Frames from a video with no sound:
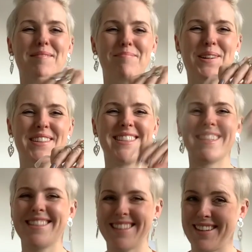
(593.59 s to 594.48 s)
But
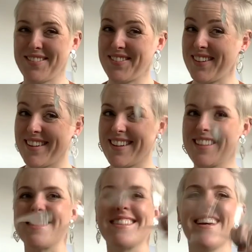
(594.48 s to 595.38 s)
safety
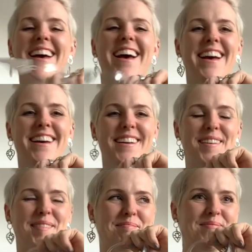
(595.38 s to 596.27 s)
first.
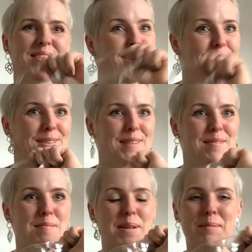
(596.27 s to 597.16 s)
No,
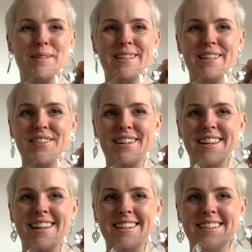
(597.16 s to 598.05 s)
I'm a big believer
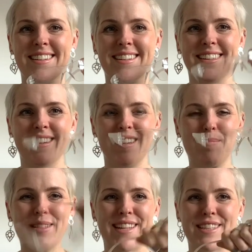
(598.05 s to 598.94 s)
in
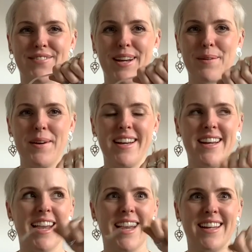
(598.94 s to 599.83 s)
protective
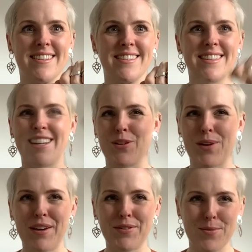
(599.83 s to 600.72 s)
eyewear, and I don't
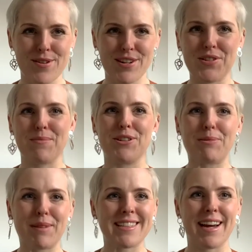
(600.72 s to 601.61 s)
have to worry too much
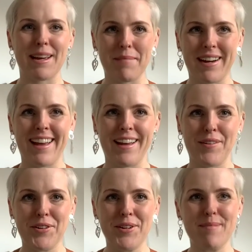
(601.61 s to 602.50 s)
about tying my
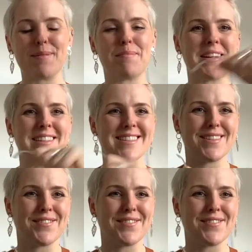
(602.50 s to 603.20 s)
hair up because it's